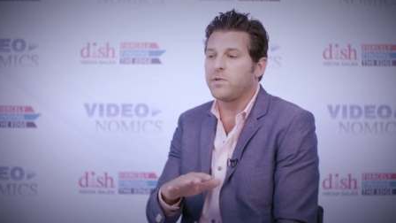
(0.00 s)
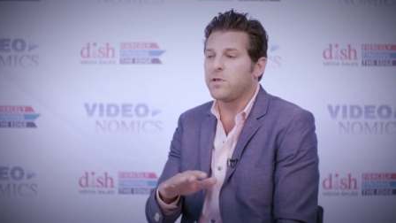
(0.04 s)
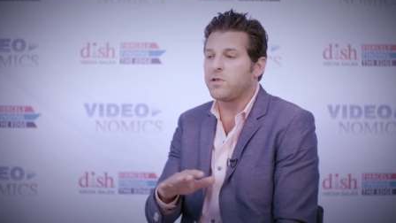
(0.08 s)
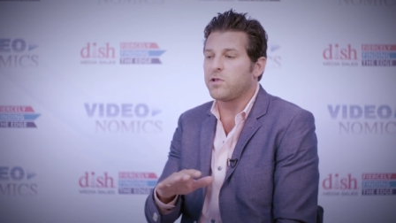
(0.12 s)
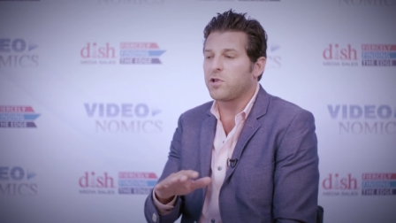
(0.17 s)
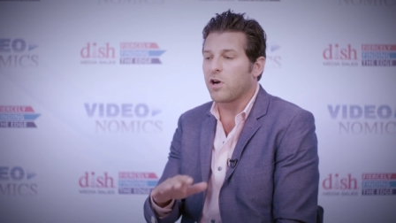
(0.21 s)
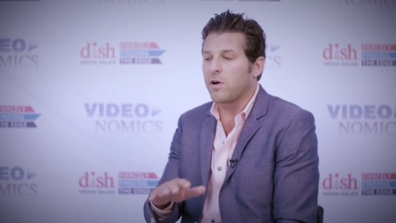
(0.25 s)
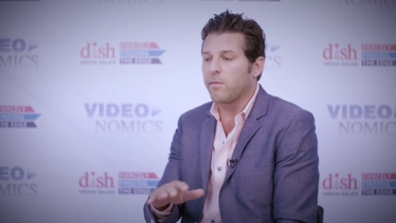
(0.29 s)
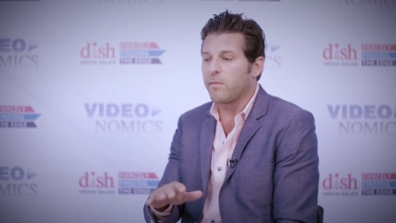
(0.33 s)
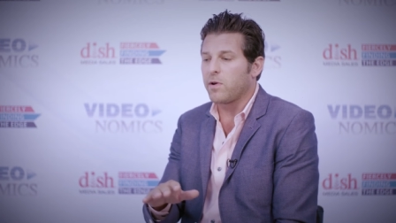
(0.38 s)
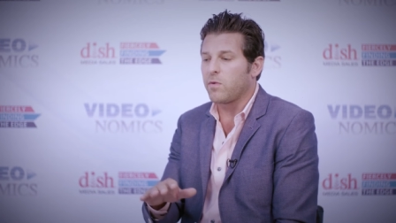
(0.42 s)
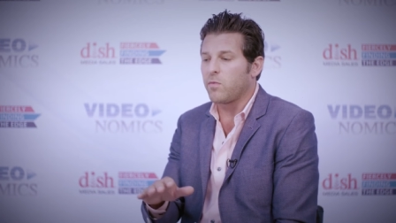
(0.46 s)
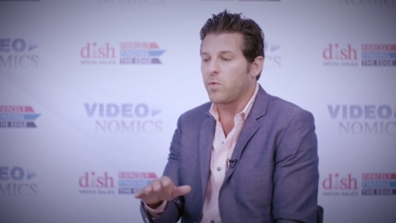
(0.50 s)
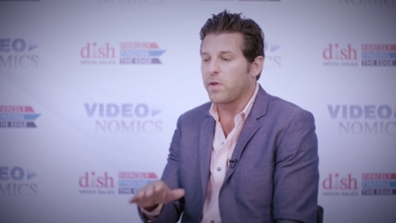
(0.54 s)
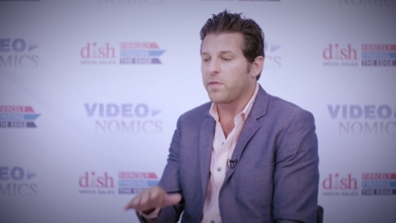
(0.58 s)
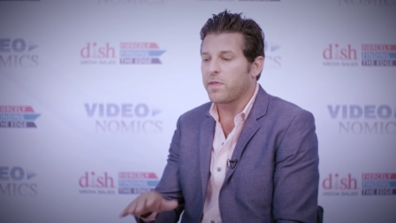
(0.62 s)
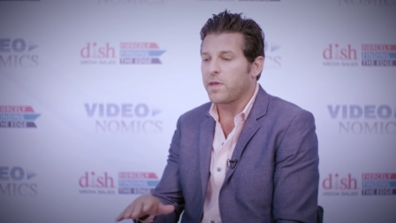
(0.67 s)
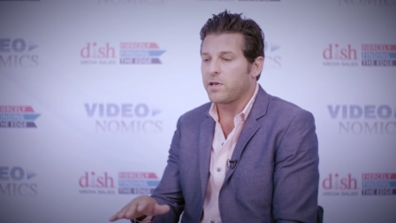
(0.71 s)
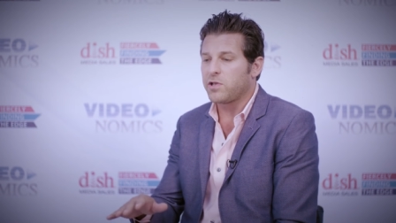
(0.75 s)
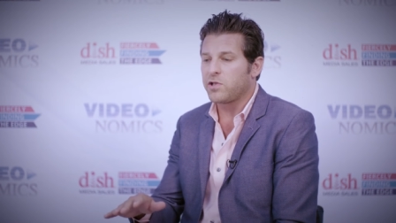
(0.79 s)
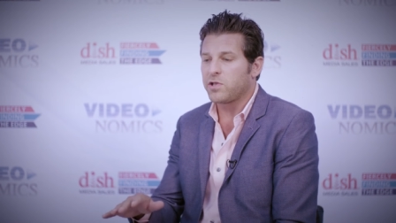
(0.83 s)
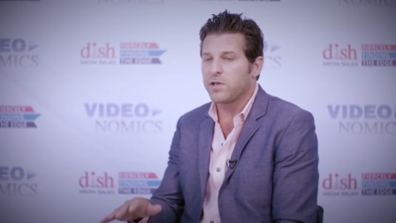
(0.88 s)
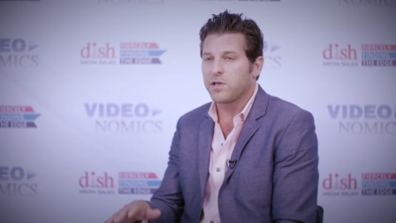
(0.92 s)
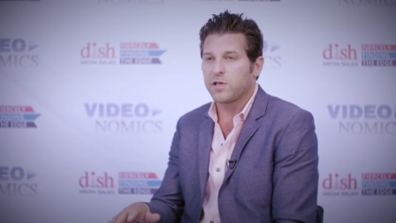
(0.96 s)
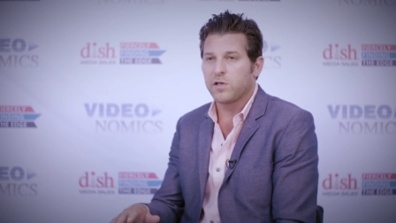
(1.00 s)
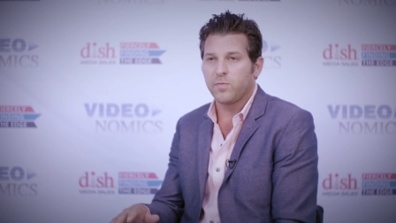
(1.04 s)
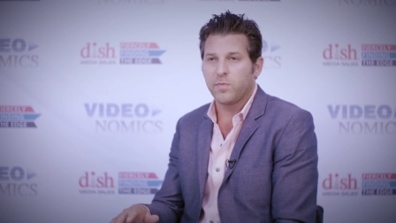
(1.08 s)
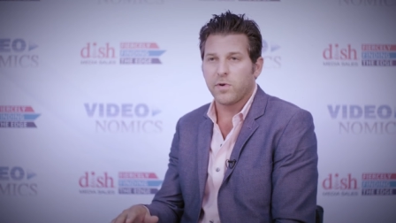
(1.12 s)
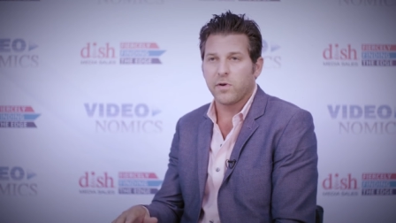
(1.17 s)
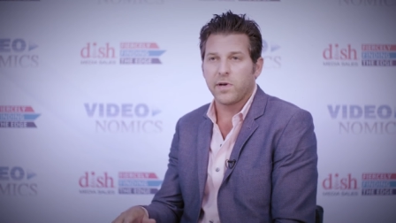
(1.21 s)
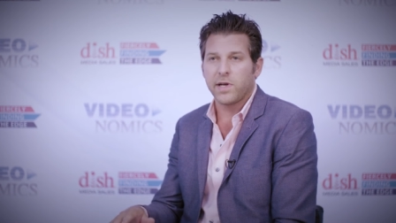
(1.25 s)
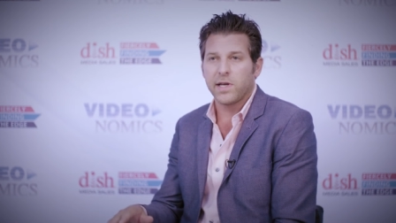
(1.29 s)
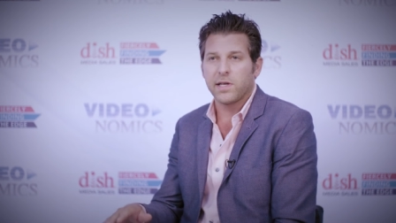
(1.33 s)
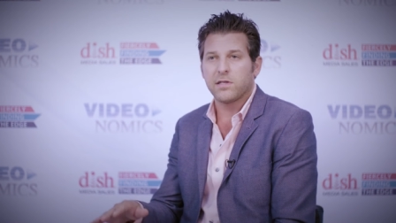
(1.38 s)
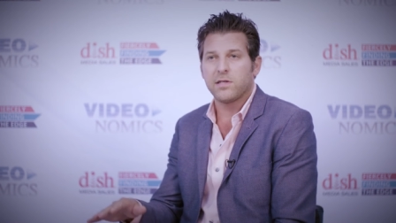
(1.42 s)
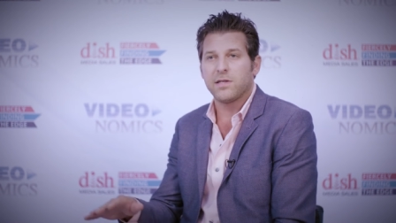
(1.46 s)
determine what they should
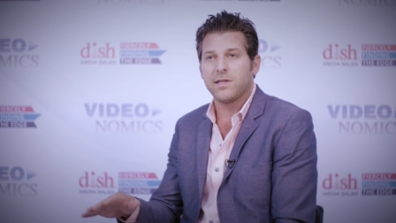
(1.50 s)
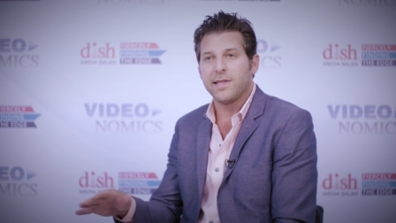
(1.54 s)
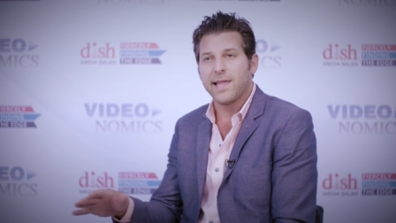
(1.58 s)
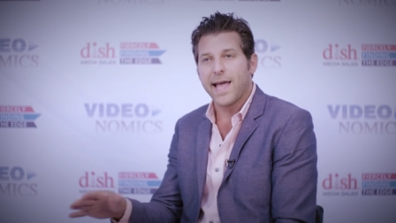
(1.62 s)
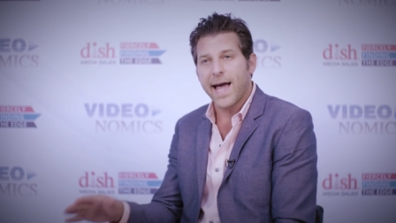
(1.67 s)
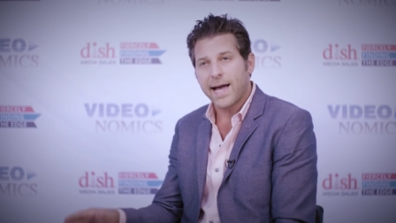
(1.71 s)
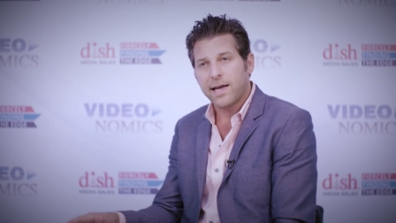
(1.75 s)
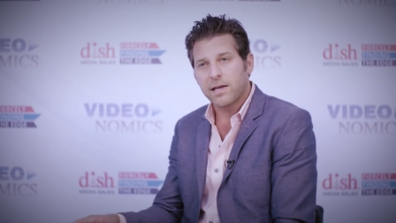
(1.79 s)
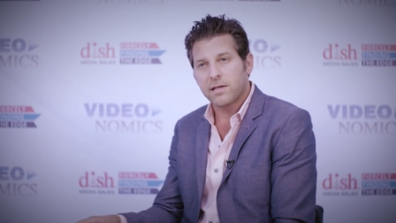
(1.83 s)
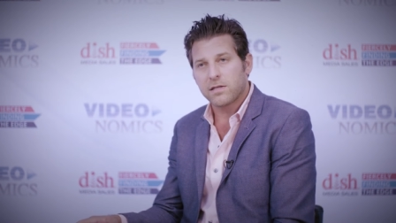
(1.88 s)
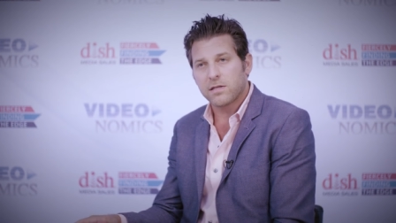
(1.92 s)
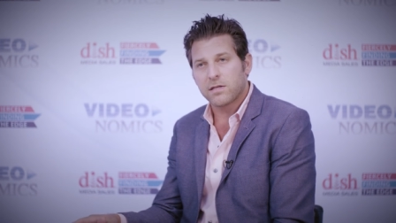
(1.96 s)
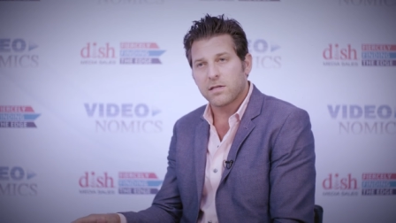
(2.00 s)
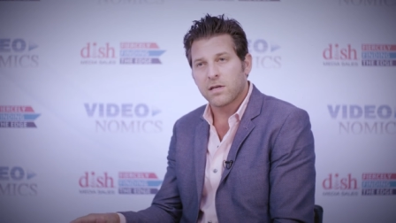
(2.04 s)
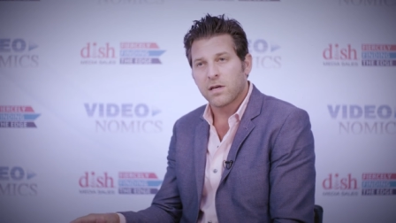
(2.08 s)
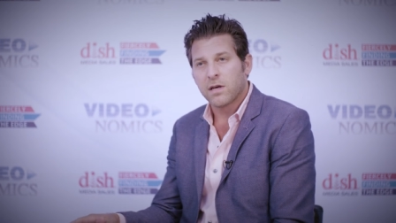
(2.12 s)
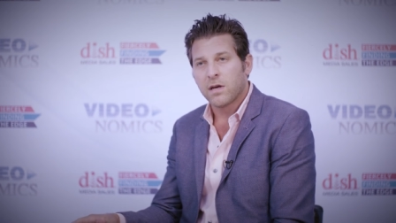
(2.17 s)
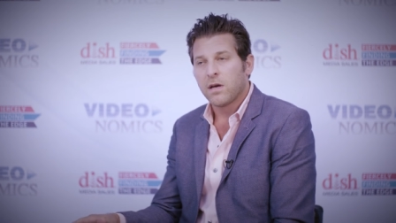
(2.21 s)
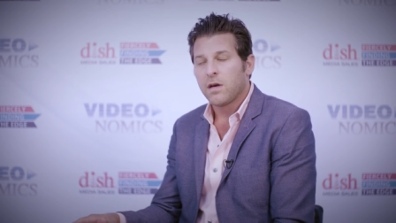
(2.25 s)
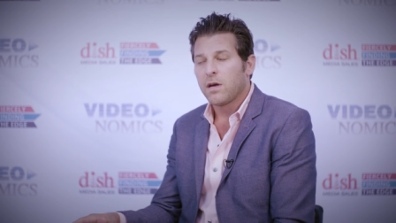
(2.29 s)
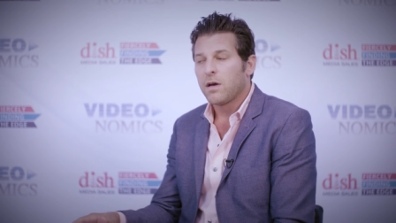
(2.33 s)
experience next.